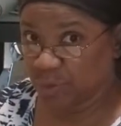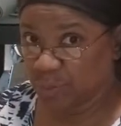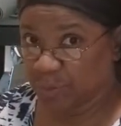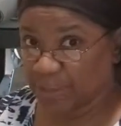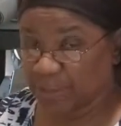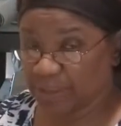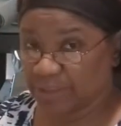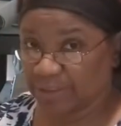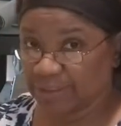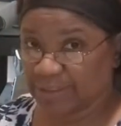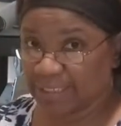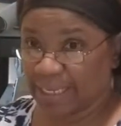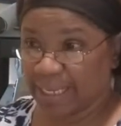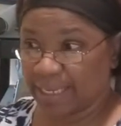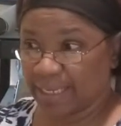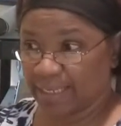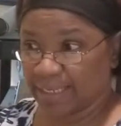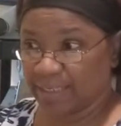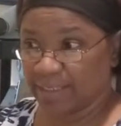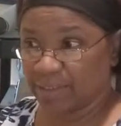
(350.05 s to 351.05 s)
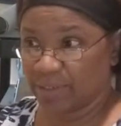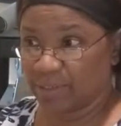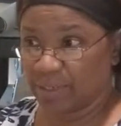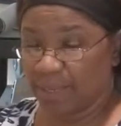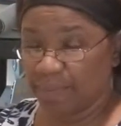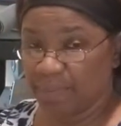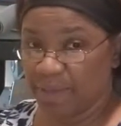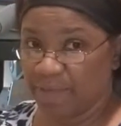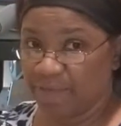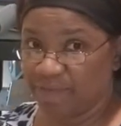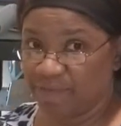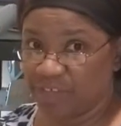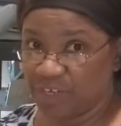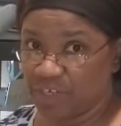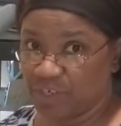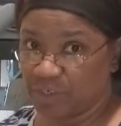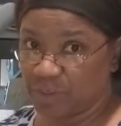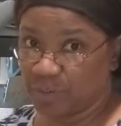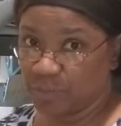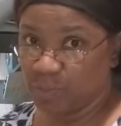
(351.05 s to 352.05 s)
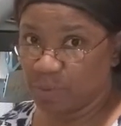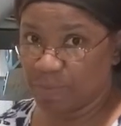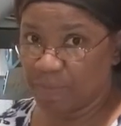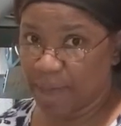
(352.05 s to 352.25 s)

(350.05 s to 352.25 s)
it looks like. So let me finish with my